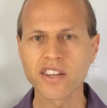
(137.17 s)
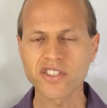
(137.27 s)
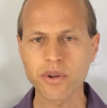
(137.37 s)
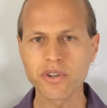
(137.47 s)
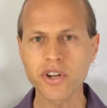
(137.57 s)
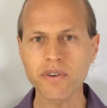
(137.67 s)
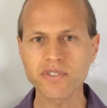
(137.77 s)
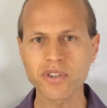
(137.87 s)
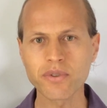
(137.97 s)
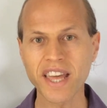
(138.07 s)
So
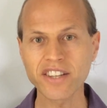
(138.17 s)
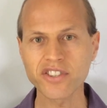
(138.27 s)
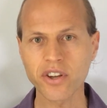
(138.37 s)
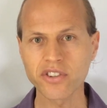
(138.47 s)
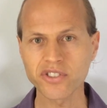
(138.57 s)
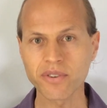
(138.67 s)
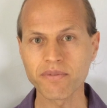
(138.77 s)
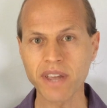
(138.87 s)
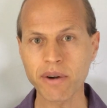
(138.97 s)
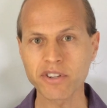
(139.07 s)
NRF2 then turns on
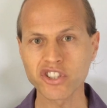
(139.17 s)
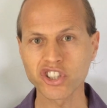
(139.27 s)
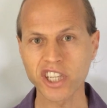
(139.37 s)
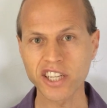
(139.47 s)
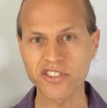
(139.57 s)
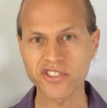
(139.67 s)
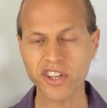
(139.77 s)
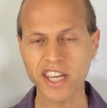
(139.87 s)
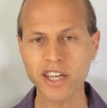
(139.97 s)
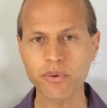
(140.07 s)
various genes
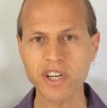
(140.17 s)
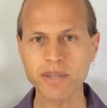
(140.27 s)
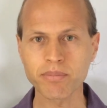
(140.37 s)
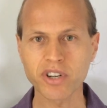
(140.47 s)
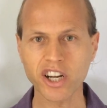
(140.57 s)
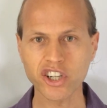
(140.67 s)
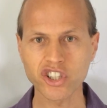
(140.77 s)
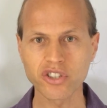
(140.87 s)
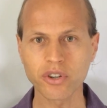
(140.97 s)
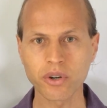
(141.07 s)
that increase
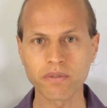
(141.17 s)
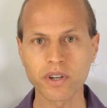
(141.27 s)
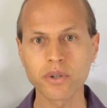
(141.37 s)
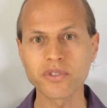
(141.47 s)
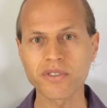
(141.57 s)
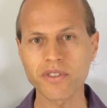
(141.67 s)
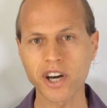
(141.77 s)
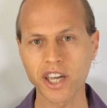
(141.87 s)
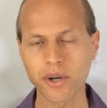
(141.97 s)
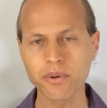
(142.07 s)
production of
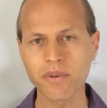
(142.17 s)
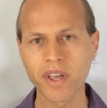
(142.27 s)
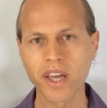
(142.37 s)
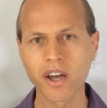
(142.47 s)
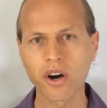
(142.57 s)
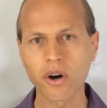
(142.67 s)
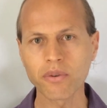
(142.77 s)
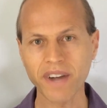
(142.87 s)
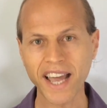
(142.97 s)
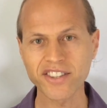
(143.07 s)
glutathione,
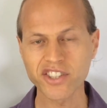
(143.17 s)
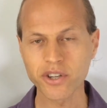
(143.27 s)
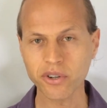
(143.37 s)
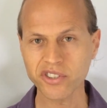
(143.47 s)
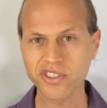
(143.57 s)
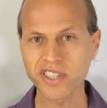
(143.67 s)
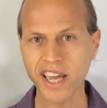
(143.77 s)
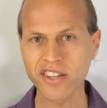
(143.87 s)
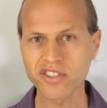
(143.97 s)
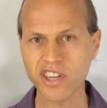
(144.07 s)
of antioxidant
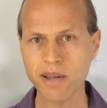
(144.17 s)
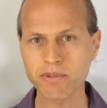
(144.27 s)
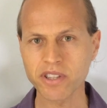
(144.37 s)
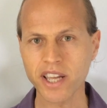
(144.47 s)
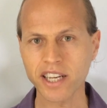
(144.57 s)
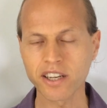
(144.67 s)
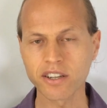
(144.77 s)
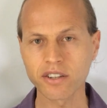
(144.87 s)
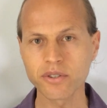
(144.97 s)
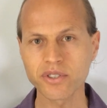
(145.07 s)
enzymes like
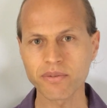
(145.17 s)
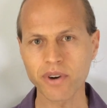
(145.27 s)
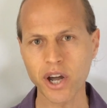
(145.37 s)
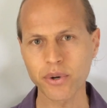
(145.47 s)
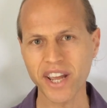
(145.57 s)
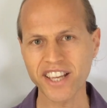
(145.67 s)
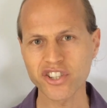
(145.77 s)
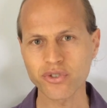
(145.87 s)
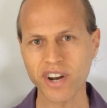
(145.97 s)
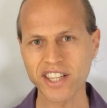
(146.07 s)
glutathione
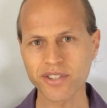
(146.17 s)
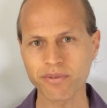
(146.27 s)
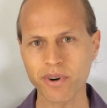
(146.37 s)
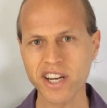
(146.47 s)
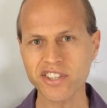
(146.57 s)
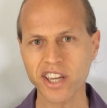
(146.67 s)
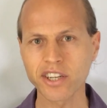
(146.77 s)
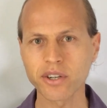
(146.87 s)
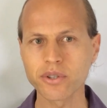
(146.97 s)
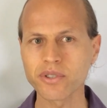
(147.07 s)
S-transferase
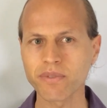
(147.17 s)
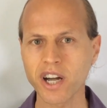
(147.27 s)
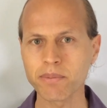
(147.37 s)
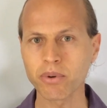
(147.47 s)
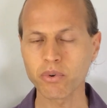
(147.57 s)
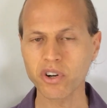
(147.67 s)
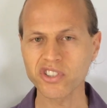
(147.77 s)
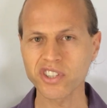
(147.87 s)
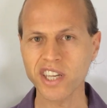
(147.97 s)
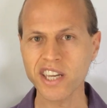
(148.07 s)
and glutathione
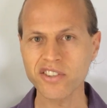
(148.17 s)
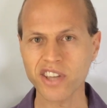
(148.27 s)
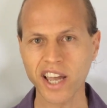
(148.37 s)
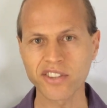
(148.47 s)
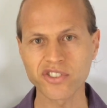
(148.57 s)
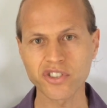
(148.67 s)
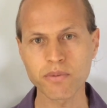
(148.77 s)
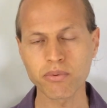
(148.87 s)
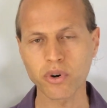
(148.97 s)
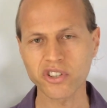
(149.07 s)
peroxidase and
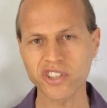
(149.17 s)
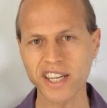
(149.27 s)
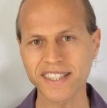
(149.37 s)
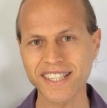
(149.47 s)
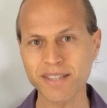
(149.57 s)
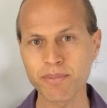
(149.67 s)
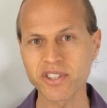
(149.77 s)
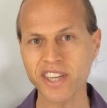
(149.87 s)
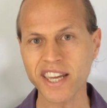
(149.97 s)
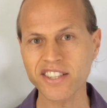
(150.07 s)
superoxide
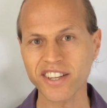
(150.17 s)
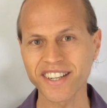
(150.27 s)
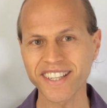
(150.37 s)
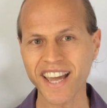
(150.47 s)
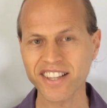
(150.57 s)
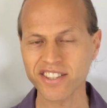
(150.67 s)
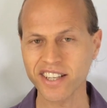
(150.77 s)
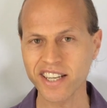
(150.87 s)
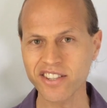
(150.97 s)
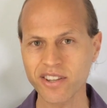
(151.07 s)
dismutase and
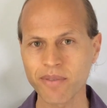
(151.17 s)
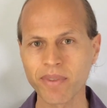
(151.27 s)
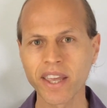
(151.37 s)
catalase.